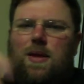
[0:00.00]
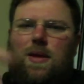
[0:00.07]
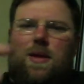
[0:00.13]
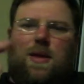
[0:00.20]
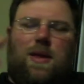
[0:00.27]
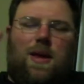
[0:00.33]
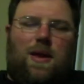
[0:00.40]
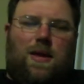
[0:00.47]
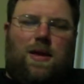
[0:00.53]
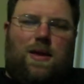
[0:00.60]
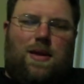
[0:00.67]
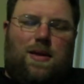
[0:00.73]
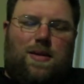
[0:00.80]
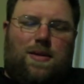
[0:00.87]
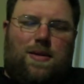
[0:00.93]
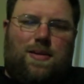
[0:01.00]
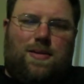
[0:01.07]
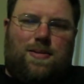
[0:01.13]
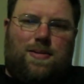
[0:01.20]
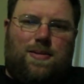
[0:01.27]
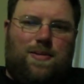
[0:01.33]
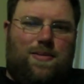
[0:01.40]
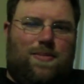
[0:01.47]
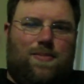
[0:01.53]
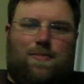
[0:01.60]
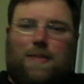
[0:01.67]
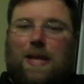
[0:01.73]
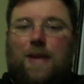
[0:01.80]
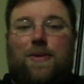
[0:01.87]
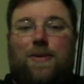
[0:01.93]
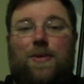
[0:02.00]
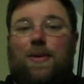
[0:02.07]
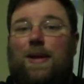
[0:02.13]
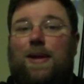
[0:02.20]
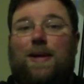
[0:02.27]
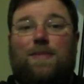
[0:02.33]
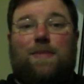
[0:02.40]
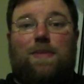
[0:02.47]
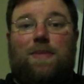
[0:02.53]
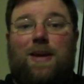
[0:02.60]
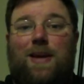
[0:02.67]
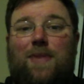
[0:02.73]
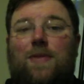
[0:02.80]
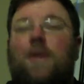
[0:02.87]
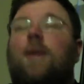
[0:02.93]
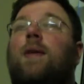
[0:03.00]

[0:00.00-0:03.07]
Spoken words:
the Not totally lost my place.